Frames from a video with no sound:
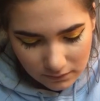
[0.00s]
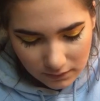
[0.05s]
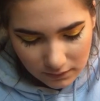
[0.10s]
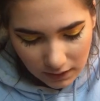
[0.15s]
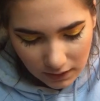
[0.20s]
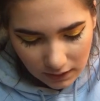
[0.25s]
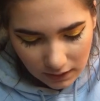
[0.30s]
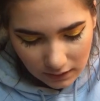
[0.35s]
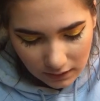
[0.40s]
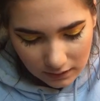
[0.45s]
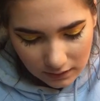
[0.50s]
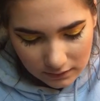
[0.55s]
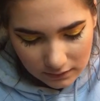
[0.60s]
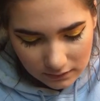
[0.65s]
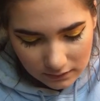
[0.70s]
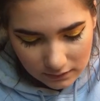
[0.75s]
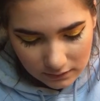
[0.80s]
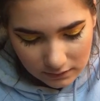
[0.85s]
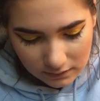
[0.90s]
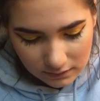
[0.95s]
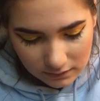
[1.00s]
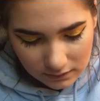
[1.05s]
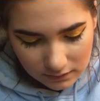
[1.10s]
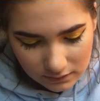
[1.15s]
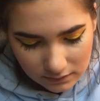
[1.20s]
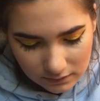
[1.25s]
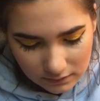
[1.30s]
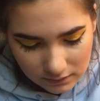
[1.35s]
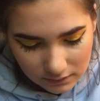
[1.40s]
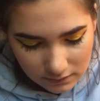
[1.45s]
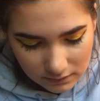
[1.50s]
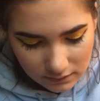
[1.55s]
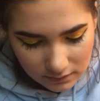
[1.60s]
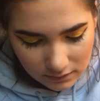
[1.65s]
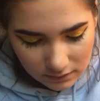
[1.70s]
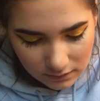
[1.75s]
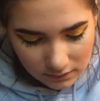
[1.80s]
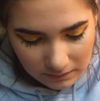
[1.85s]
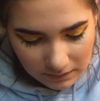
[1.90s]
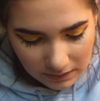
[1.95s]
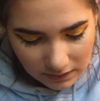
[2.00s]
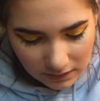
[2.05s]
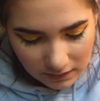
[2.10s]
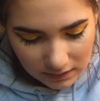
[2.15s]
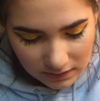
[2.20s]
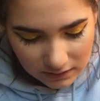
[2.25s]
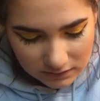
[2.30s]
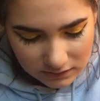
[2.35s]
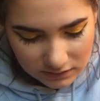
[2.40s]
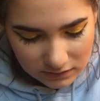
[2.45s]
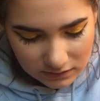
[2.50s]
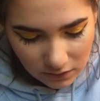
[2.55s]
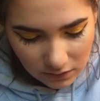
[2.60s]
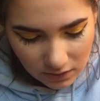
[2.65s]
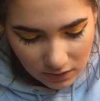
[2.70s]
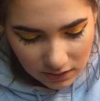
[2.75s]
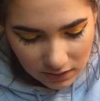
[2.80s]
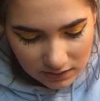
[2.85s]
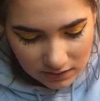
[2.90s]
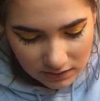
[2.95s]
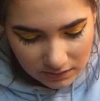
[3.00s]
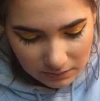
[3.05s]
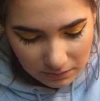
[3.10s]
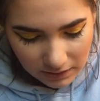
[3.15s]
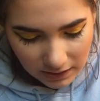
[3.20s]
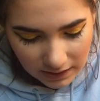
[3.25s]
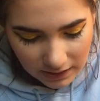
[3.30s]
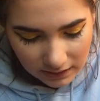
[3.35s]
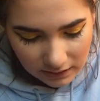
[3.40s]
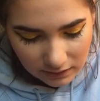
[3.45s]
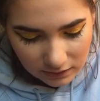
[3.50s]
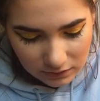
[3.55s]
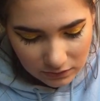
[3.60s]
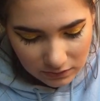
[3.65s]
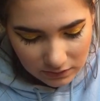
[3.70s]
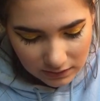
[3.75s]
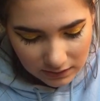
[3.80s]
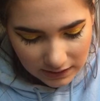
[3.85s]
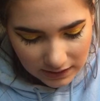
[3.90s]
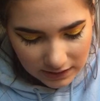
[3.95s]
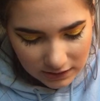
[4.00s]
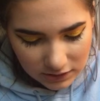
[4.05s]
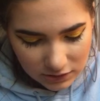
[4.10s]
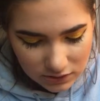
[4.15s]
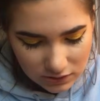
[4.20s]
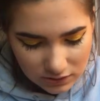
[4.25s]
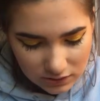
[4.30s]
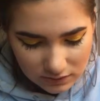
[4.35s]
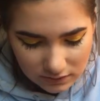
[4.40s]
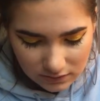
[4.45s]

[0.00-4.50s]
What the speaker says: Okay. Oh my god, it's so hard to apply glue to a lash.